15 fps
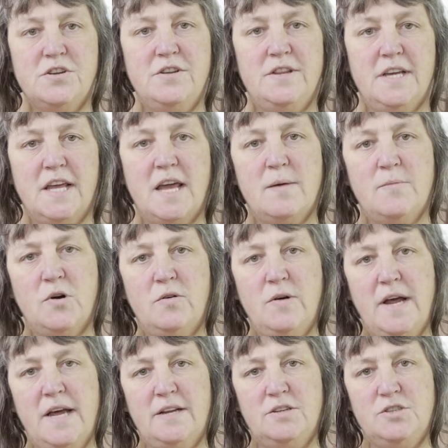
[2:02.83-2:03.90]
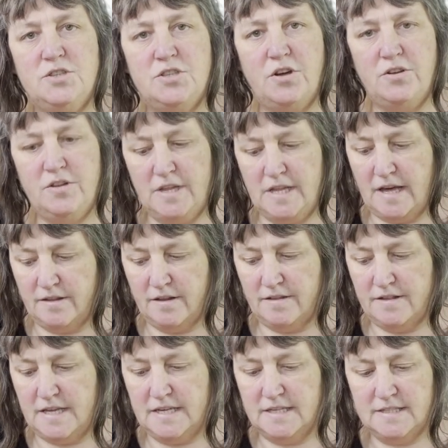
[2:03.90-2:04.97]
turn the camera around and show you the other
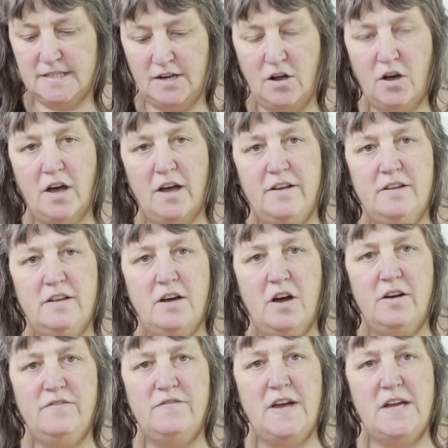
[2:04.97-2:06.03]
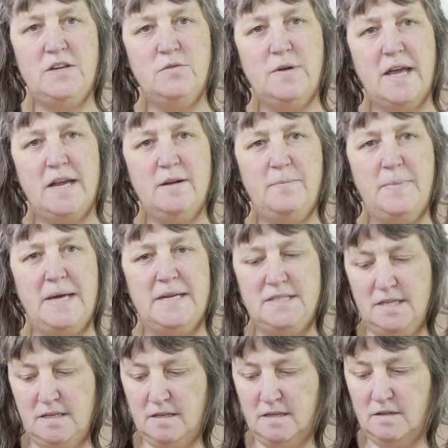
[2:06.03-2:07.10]
things that I found. You'll get a
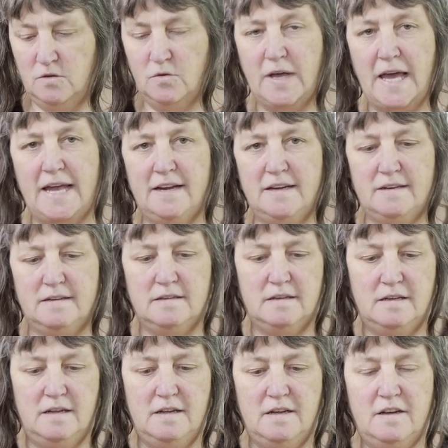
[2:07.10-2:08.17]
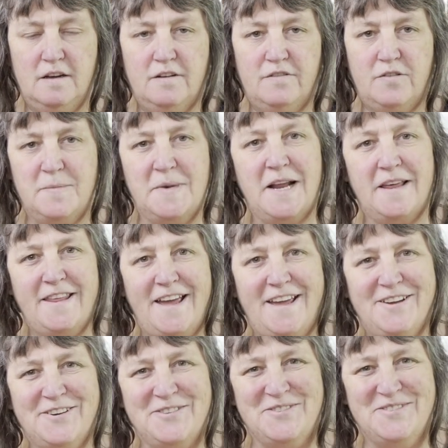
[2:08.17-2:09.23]
better look at it from another
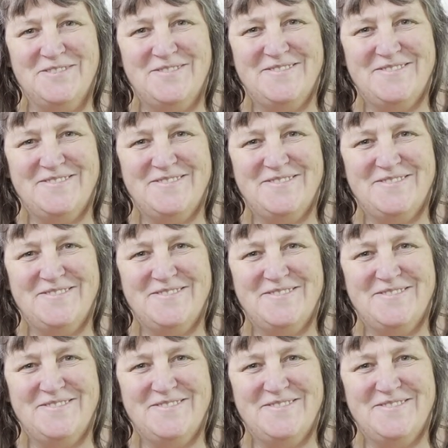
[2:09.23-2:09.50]
angle.